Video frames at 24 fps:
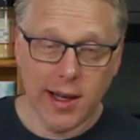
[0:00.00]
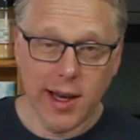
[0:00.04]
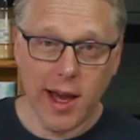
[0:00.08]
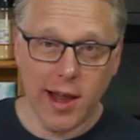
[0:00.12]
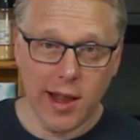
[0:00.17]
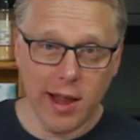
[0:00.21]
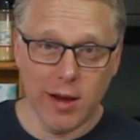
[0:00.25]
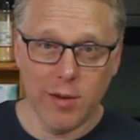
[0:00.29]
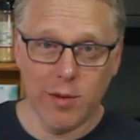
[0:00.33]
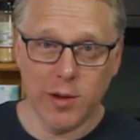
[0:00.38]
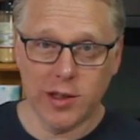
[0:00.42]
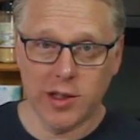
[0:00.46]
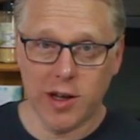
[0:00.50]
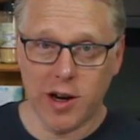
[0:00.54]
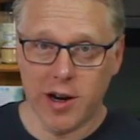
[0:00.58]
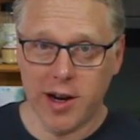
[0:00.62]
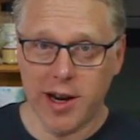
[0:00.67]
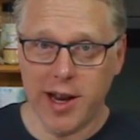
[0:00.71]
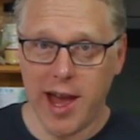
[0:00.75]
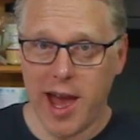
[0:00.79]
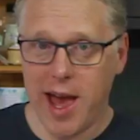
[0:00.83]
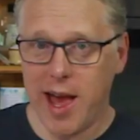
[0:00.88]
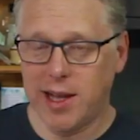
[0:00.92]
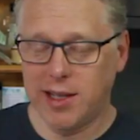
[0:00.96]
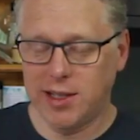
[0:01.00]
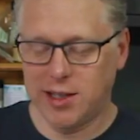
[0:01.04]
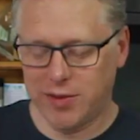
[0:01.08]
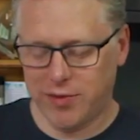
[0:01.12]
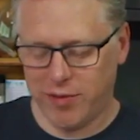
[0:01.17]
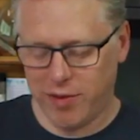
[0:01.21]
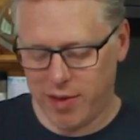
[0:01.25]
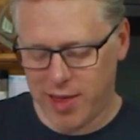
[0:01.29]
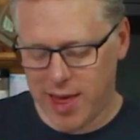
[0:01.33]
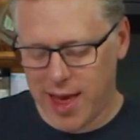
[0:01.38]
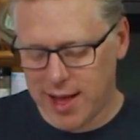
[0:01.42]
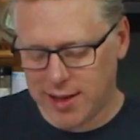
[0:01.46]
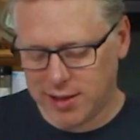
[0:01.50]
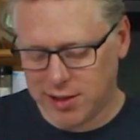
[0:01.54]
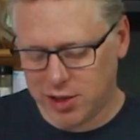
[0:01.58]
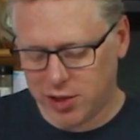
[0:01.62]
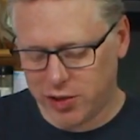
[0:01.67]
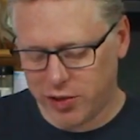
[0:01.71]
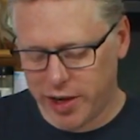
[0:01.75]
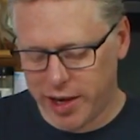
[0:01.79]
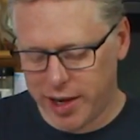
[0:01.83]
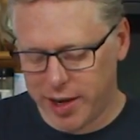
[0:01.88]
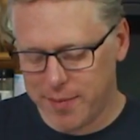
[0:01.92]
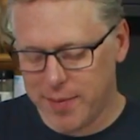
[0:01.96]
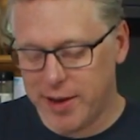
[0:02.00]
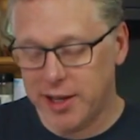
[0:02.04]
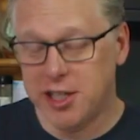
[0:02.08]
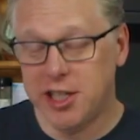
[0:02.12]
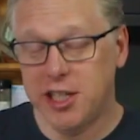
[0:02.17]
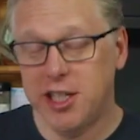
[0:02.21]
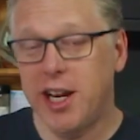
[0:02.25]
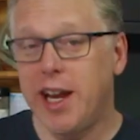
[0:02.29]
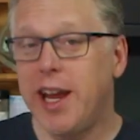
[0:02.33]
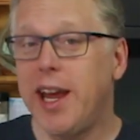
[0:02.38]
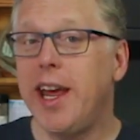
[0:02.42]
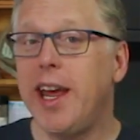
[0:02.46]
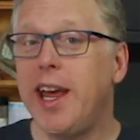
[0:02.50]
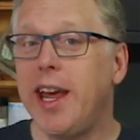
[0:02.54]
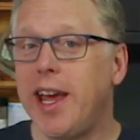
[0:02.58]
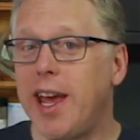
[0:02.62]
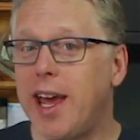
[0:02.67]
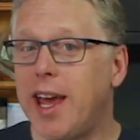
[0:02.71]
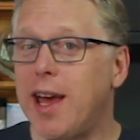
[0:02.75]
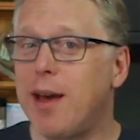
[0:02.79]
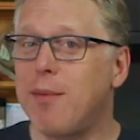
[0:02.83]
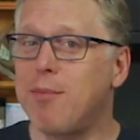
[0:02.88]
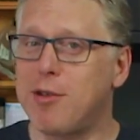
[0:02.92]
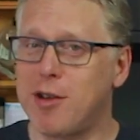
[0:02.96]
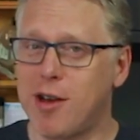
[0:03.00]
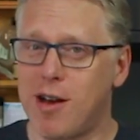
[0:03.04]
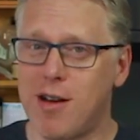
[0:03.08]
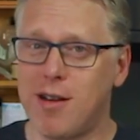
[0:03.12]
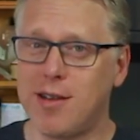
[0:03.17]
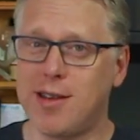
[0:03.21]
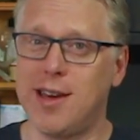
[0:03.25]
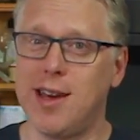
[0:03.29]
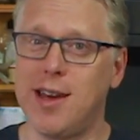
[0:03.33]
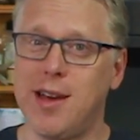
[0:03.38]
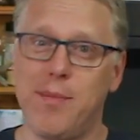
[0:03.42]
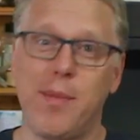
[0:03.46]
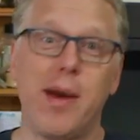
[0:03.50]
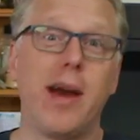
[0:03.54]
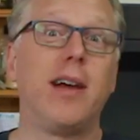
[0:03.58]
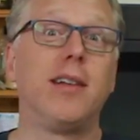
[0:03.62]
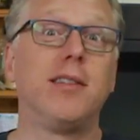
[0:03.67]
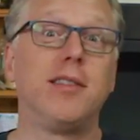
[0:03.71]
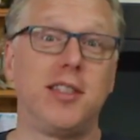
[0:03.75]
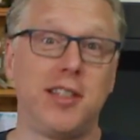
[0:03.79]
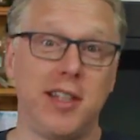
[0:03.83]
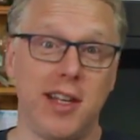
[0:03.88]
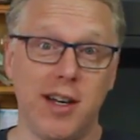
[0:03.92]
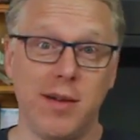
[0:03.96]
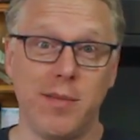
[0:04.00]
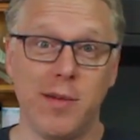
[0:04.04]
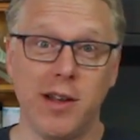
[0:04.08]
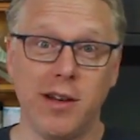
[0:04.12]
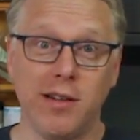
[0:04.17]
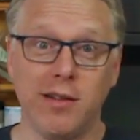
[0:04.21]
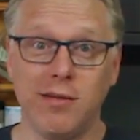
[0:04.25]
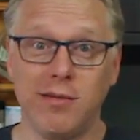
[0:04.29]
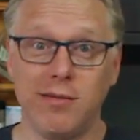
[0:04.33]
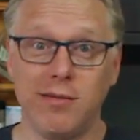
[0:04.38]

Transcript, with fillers: Kelly was our guest for that stream and she kept talking about cinnamon.